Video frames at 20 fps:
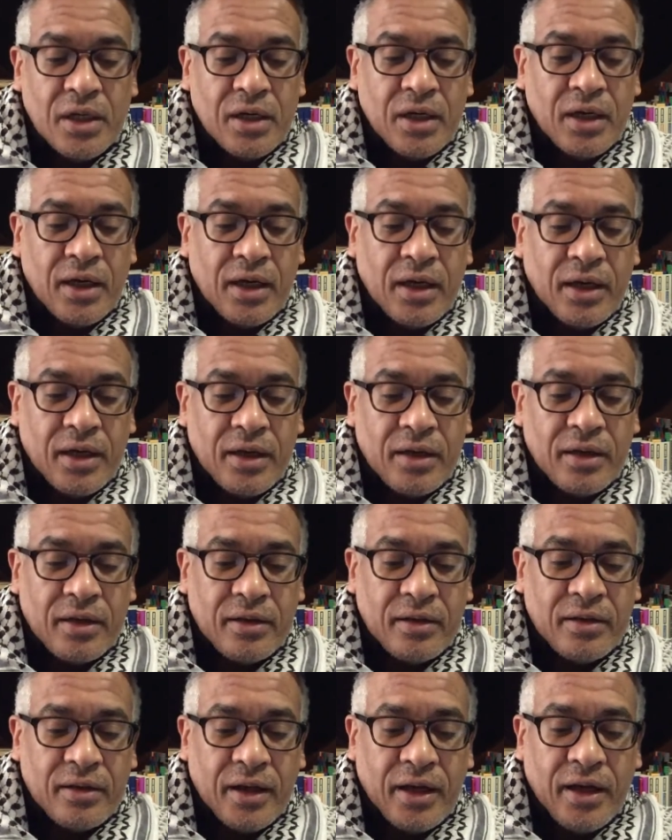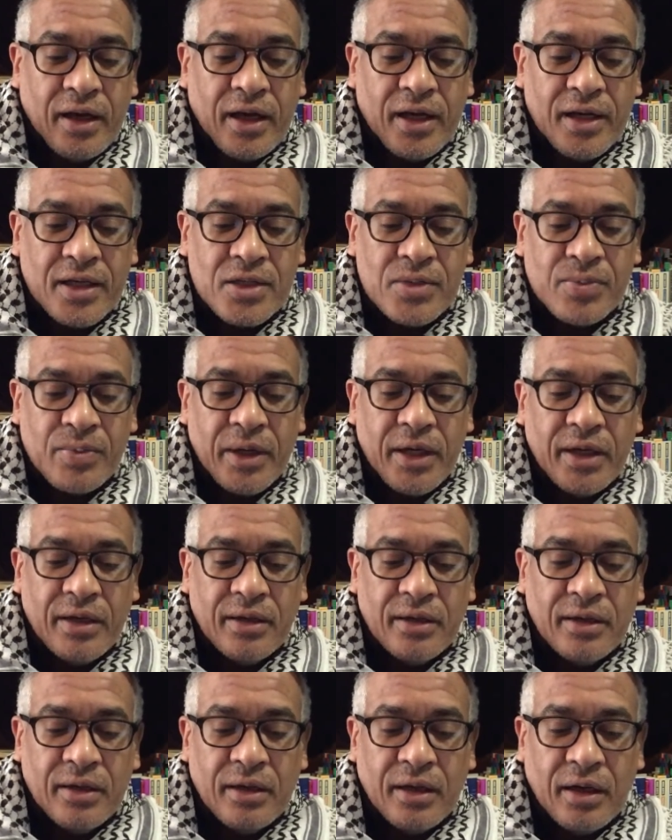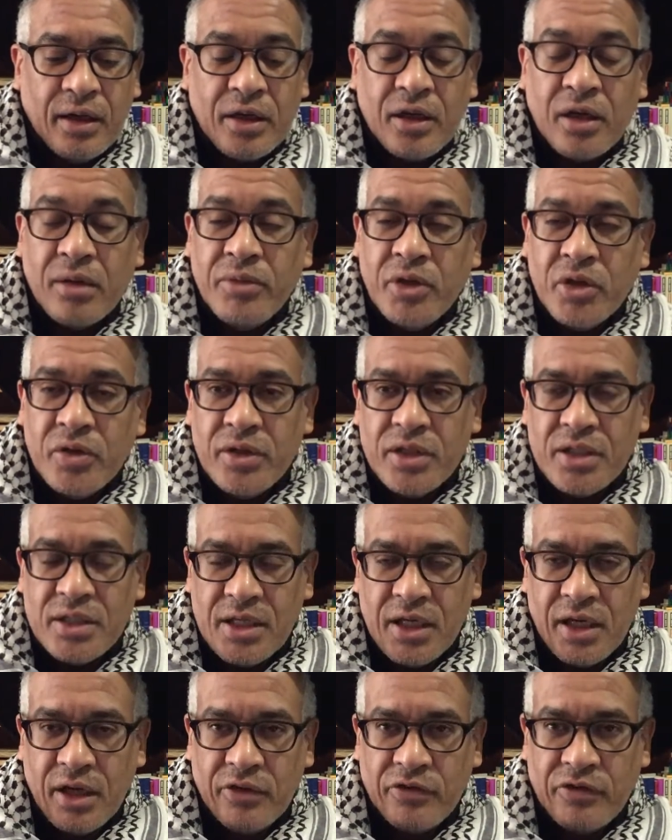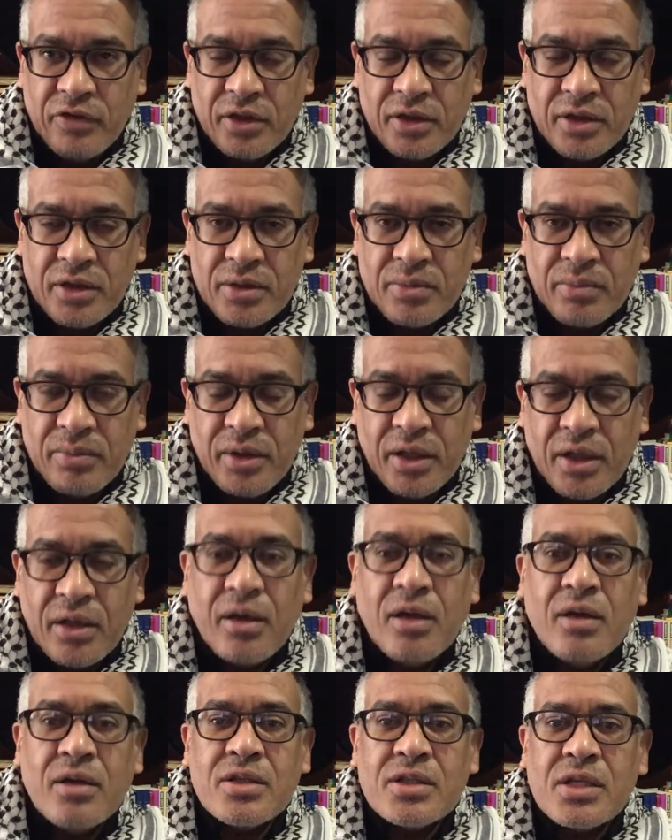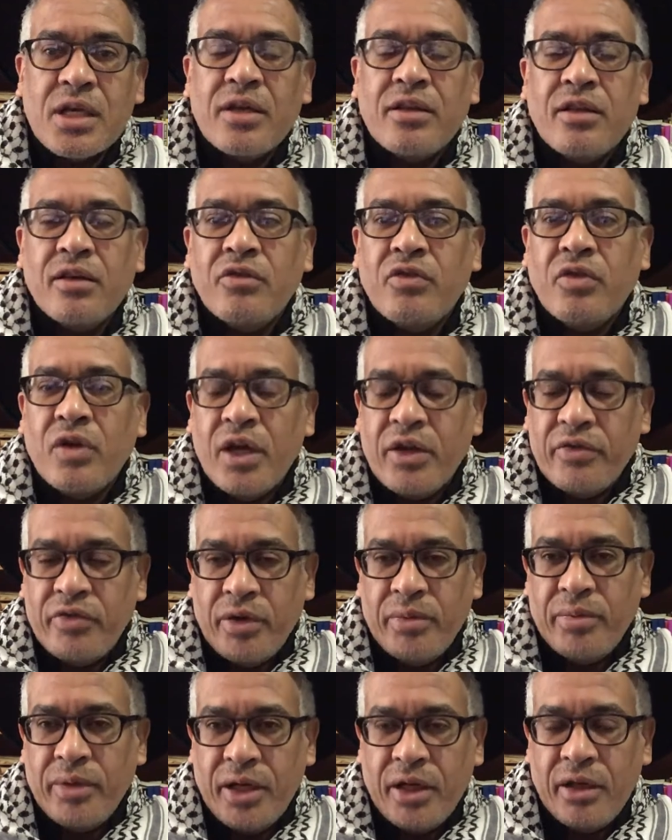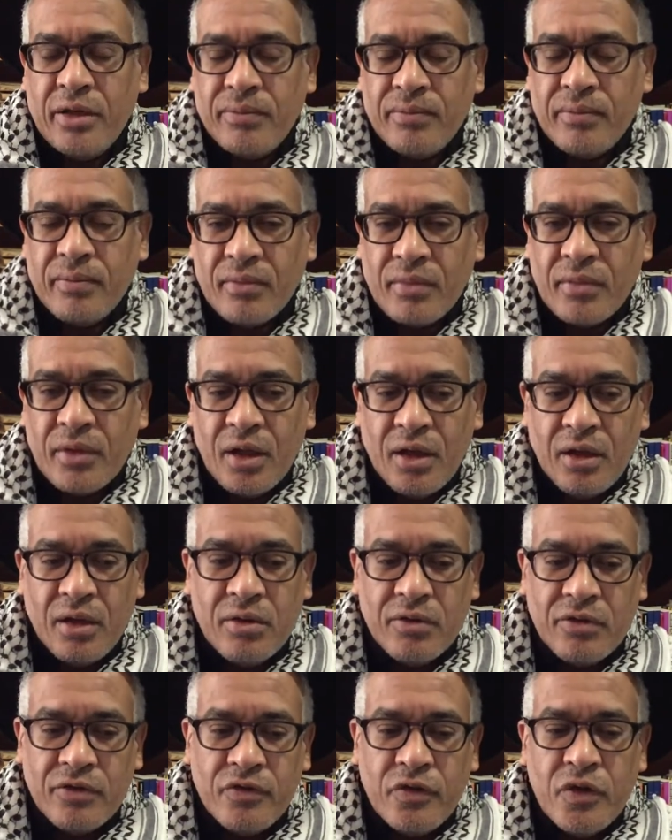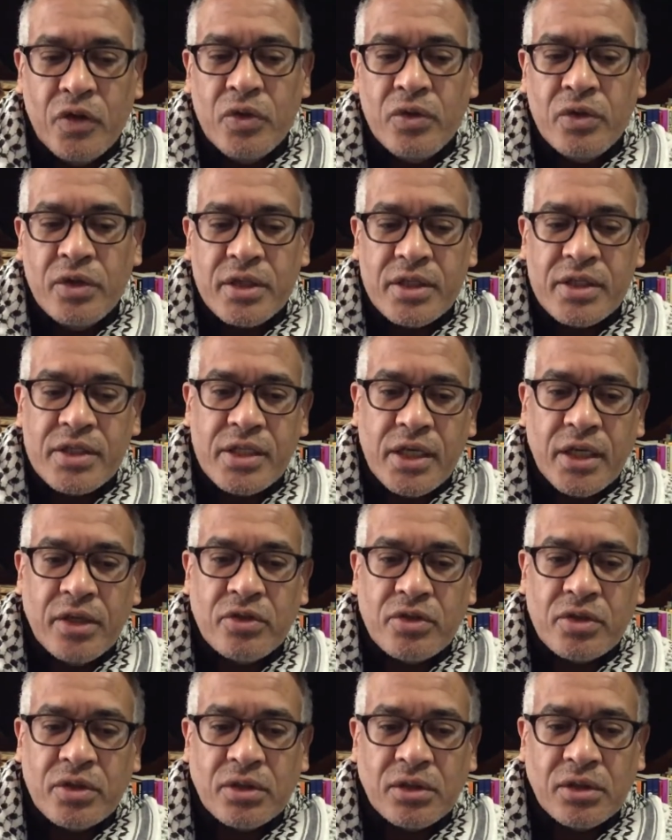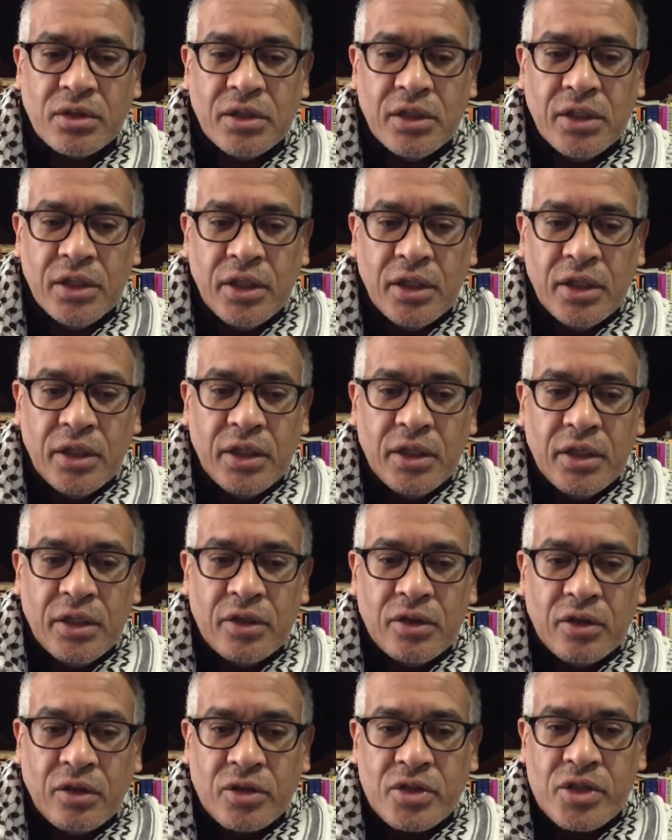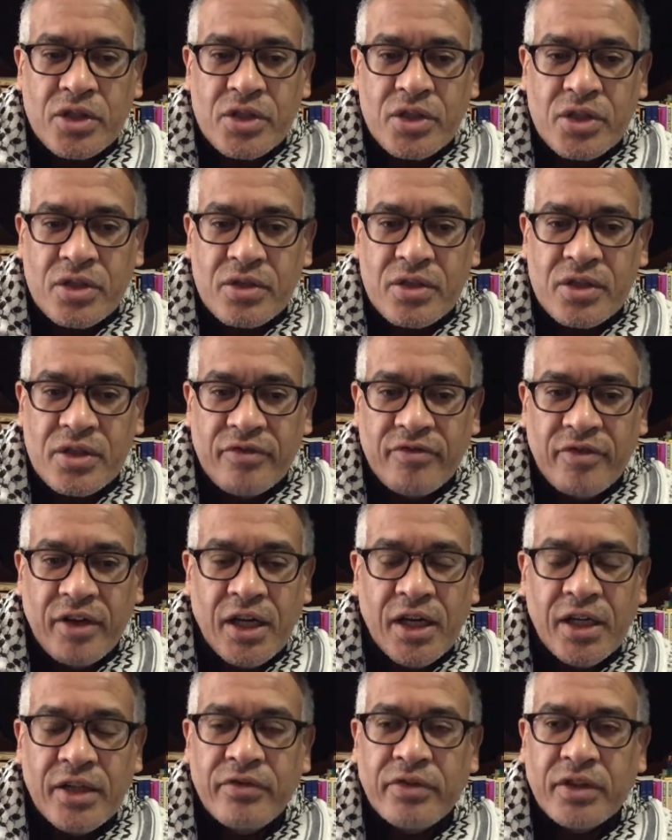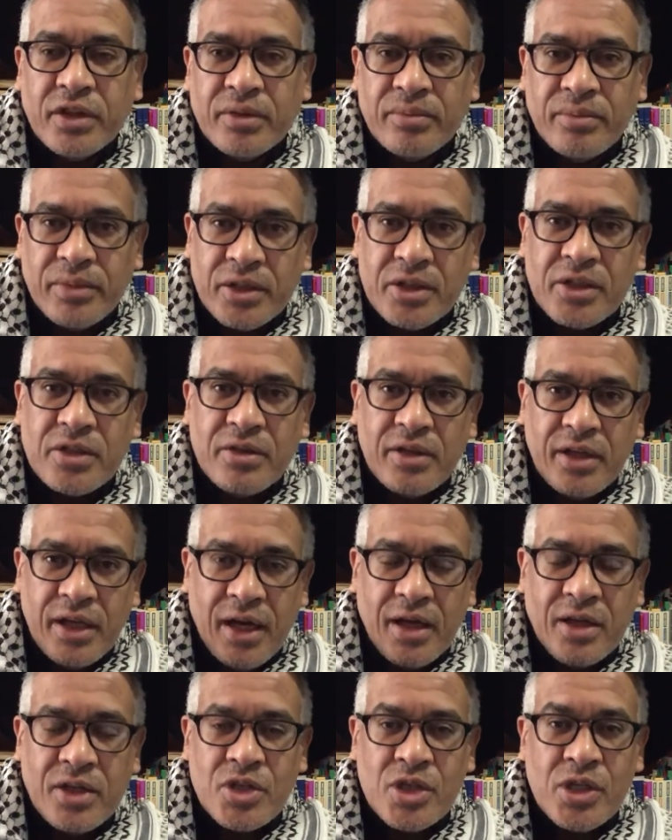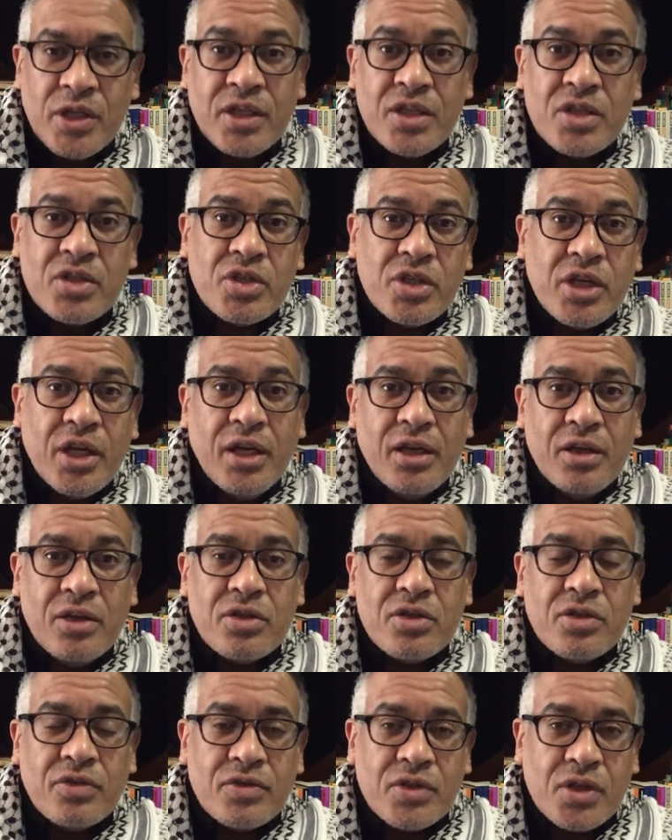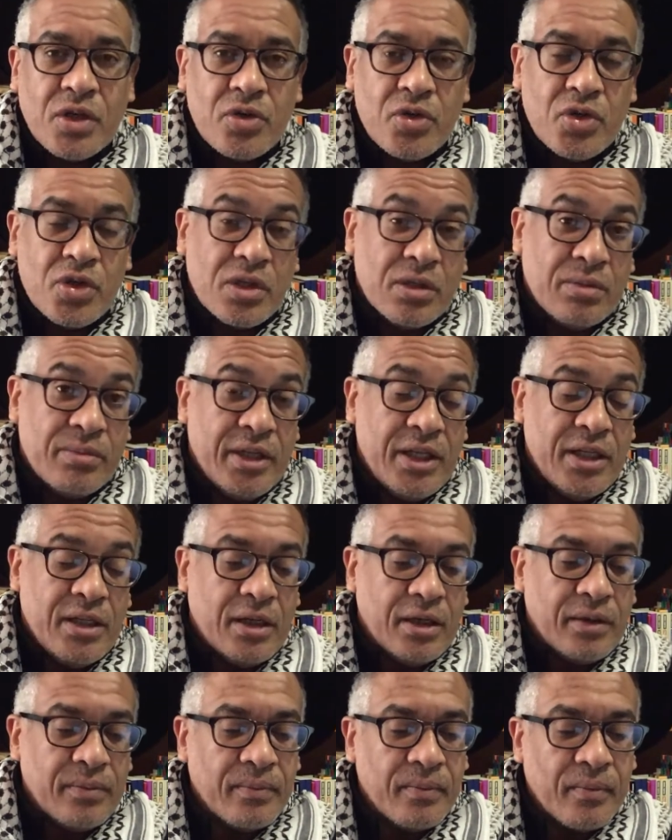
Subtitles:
There has been a community effort, because I think for everybody food is central, not just to survival, but to the actual exchange of social meaning.